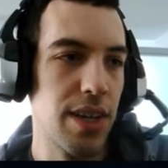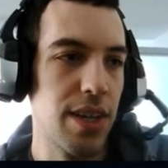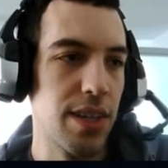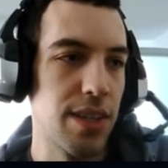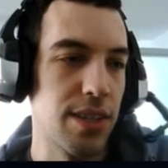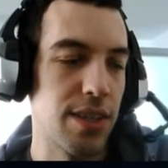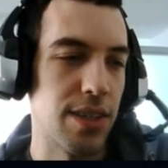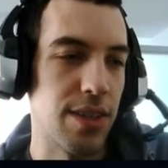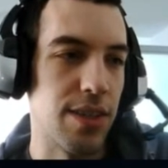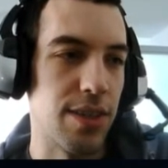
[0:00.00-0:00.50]

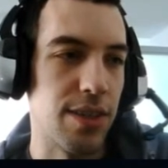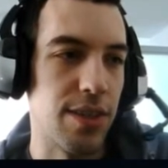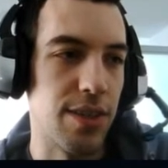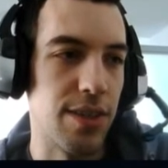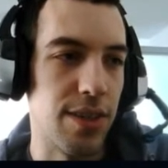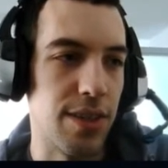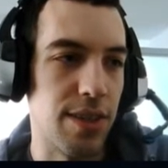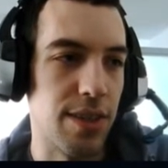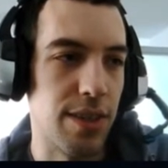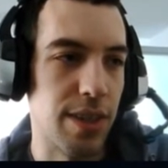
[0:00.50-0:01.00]

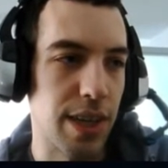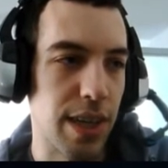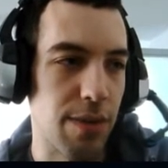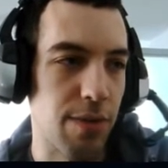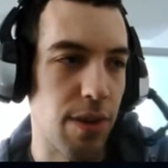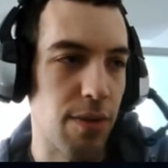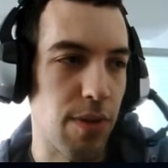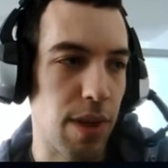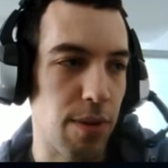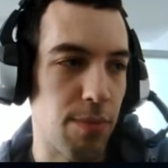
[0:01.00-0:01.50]
So
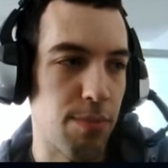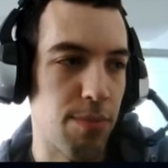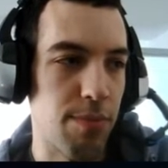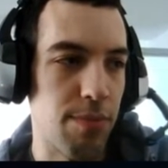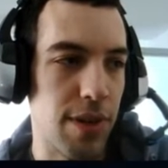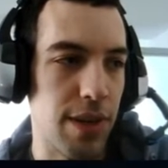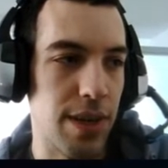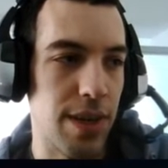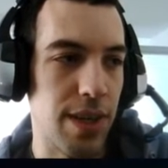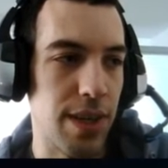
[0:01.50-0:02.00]
giving that
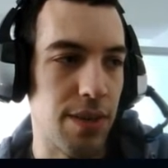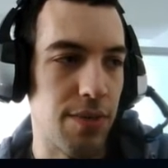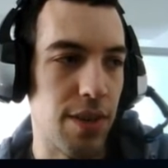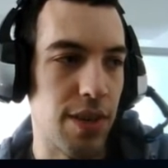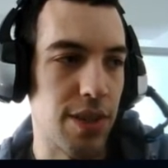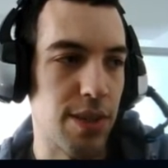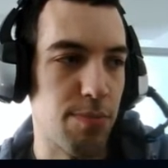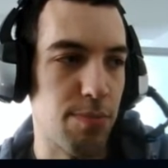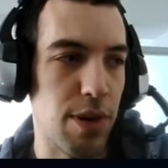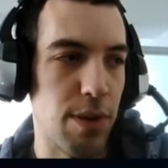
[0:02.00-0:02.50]

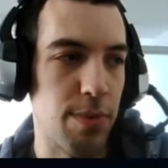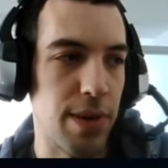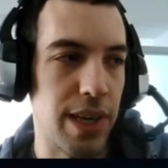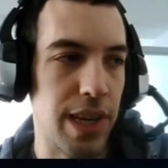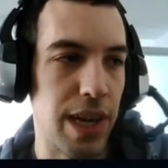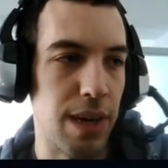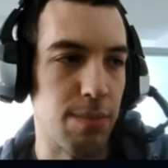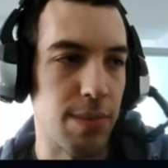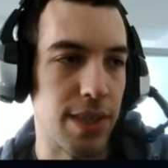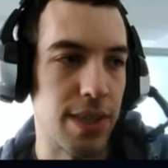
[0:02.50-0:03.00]
those proper
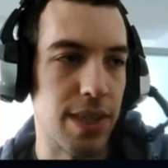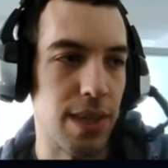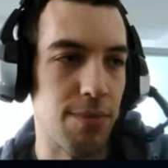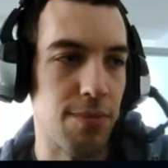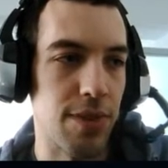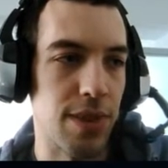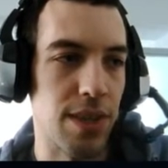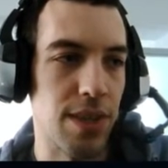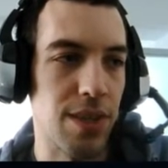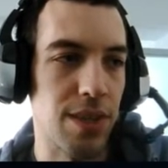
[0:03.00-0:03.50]
names is
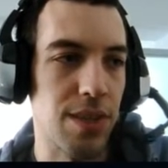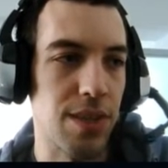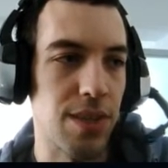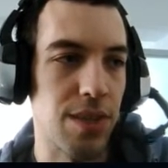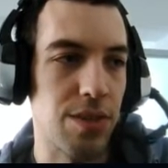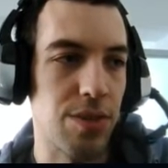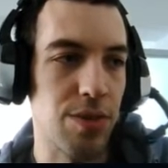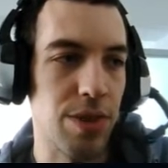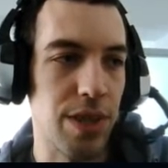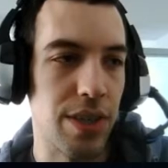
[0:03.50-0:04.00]
something
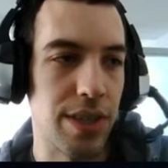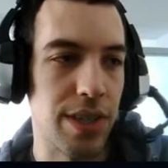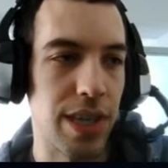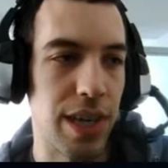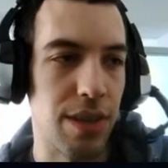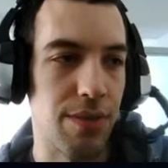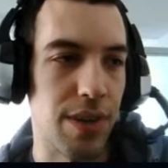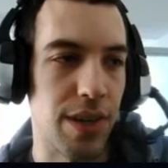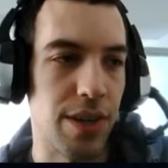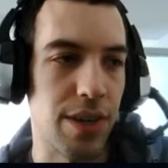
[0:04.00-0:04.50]
you
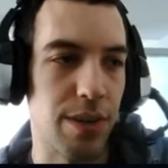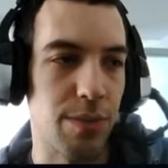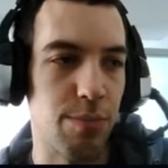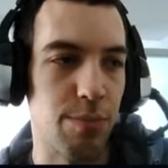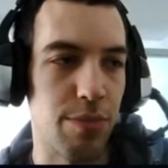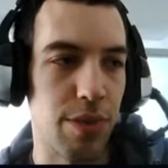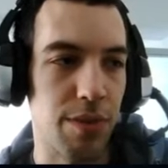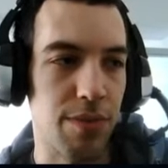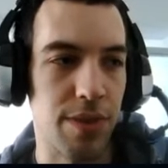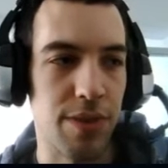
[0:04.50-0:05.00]
yourself are gonna
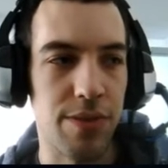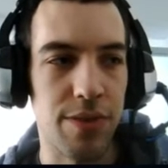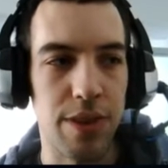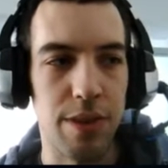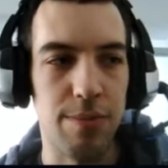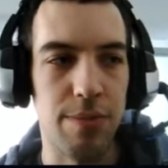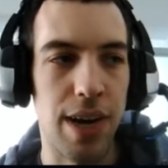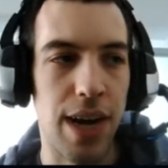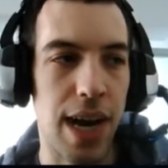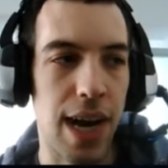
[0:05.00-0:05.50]
profit from
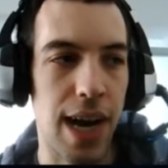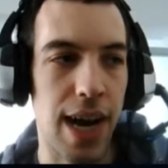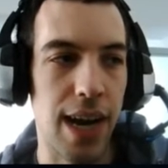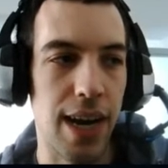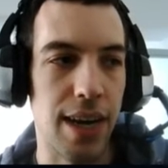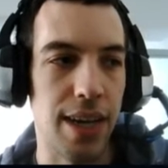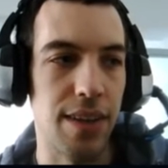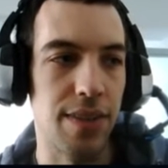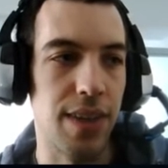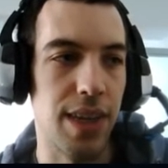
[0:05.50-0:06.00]

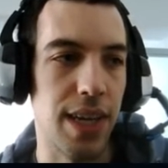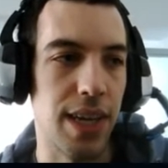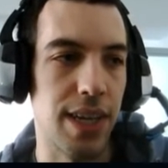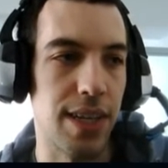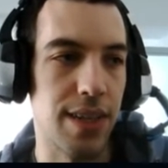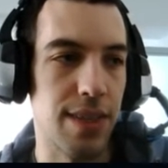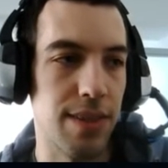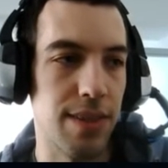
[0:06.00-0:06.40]
highly in the end,